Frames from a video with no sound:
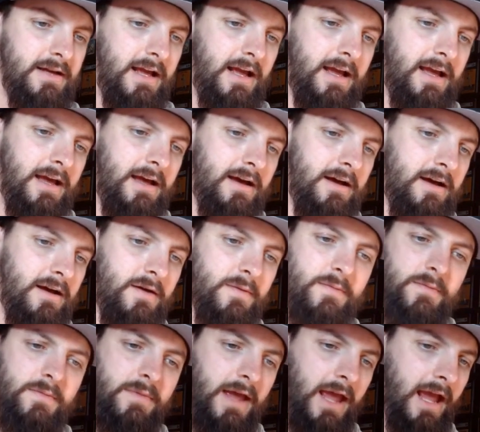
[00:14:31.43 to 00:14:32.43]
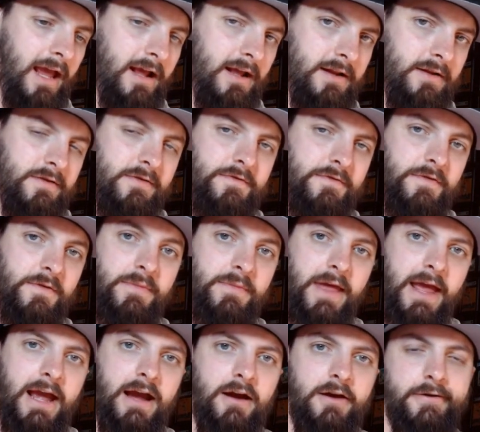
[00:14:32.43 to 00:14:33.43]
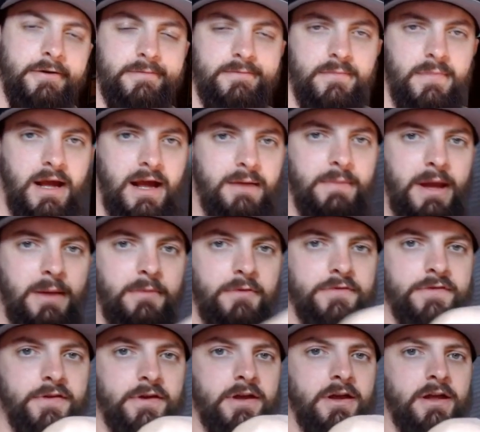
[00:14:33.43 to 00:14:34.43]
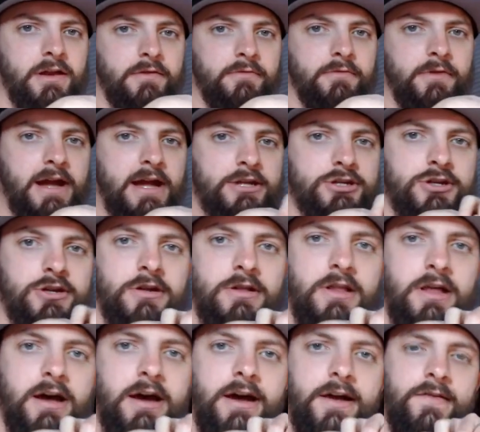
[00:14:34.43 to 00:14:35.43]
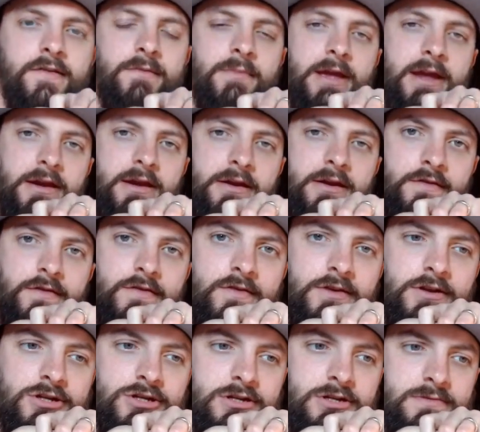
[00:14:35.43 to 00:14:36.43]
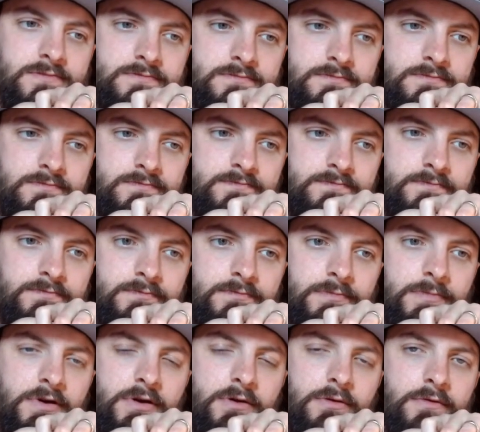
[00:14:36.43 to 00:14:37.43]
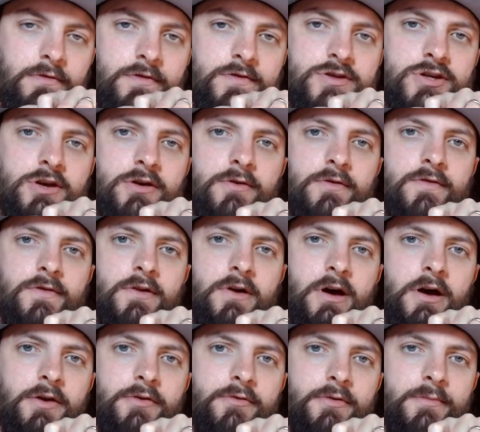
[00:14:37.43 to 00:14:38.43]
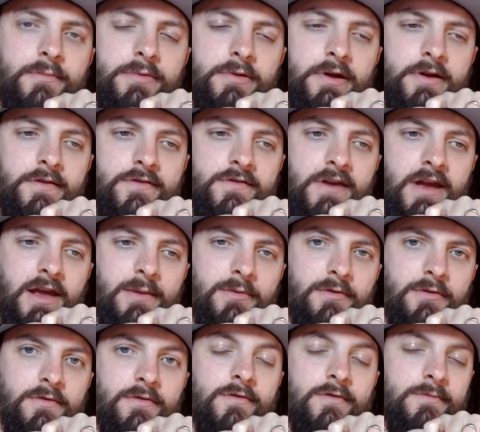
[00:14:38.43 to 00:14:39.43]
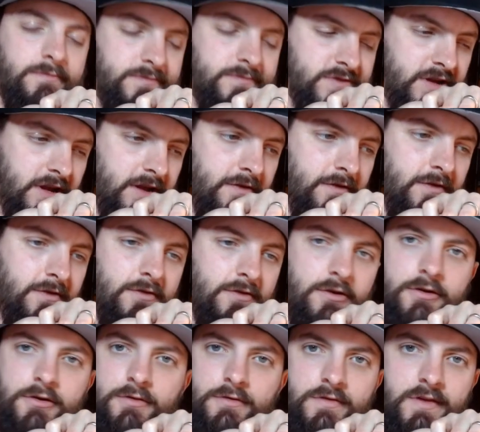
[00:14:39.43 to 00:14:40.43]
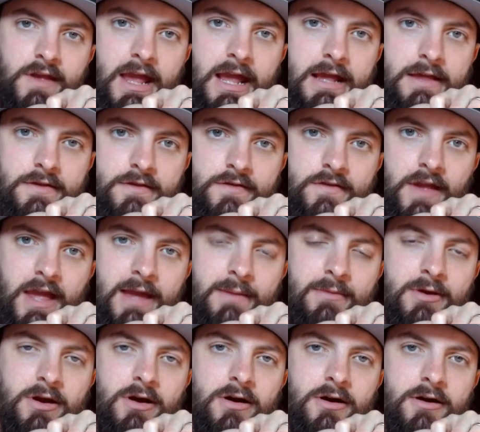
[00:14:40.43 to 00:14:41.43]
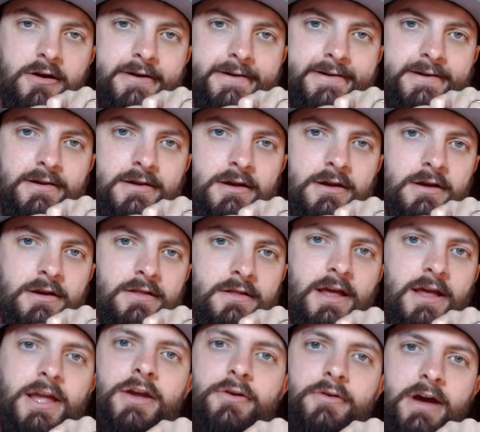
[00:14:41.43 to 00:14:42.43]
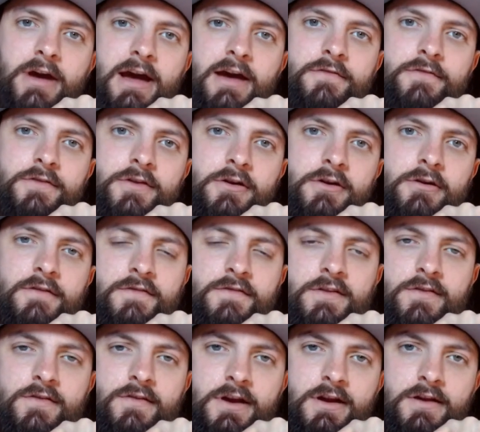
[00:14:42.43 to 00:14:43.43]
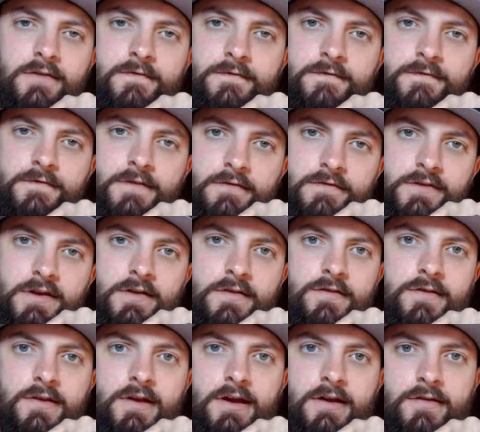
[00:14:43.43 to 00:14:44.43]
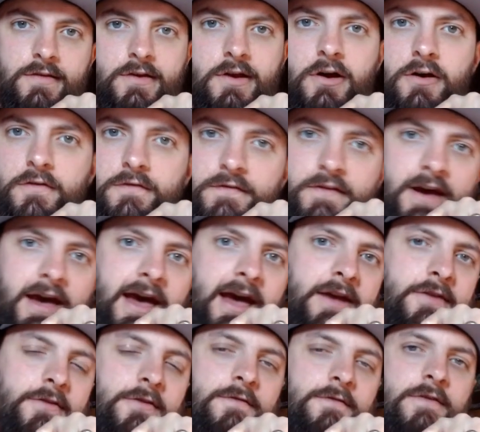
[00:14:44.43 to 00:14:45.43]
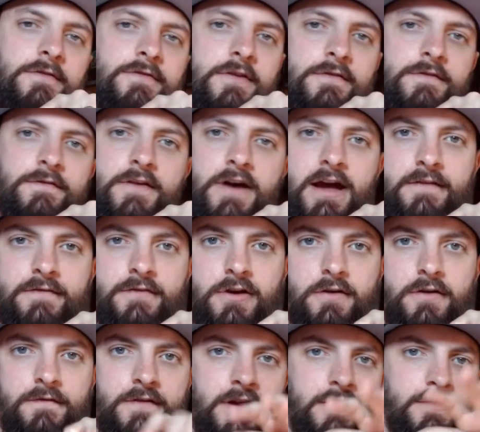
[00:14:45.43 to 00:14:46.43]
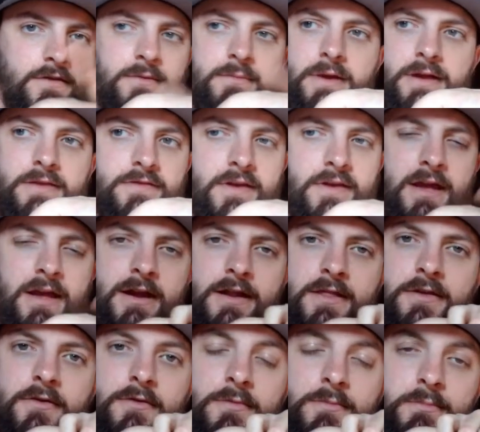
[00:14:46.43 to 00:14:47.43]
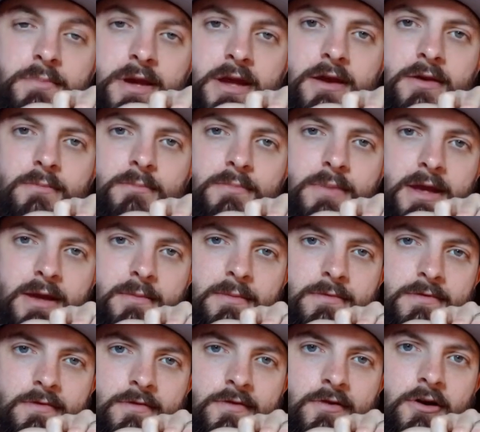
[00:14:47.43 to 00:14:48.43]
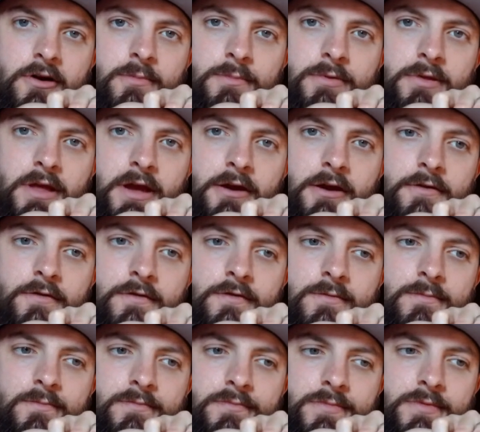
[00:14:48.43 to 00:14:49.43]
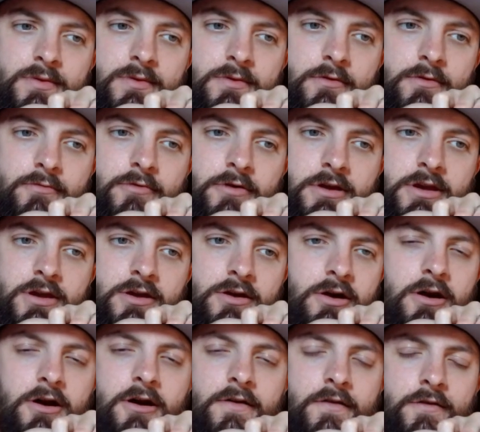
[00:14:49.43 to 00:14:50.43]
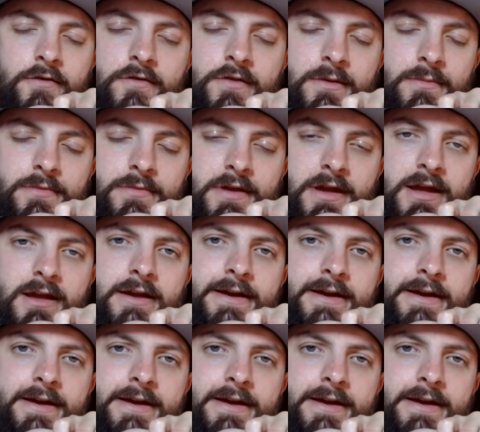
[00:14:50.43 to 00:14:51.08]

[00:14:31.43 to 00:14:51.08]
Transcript: And from there, I'm able to kind of rationalize and make a decision. Those shows, the 100+ tables, chances are you'll see the same card that you're after. If it's like a 56 Koufax or 55 Koufax Clemente, any of those big star players, their rookie cards or something.